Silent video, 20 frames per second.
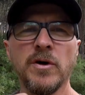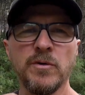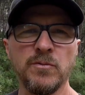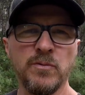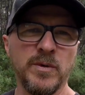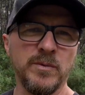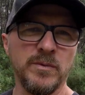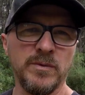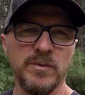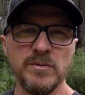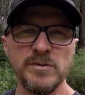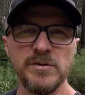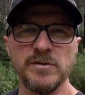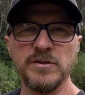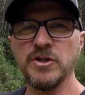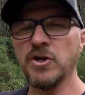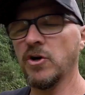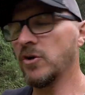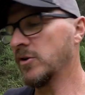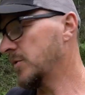when there was a
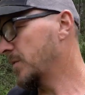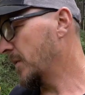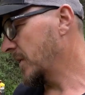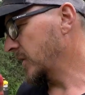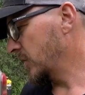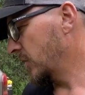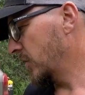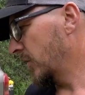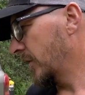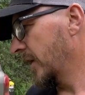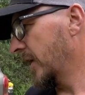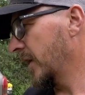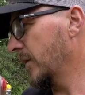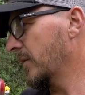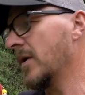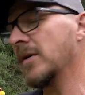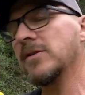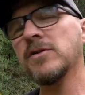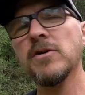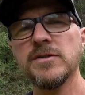show special on
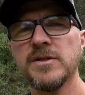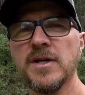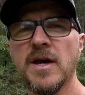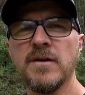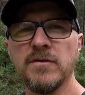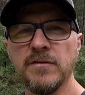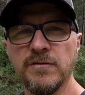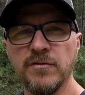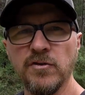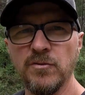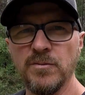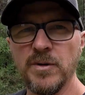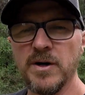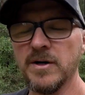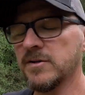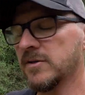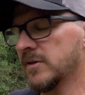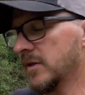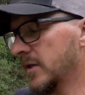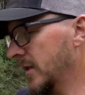anyway, so I saved a few
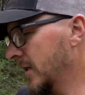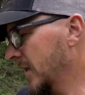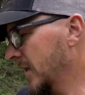bucks there.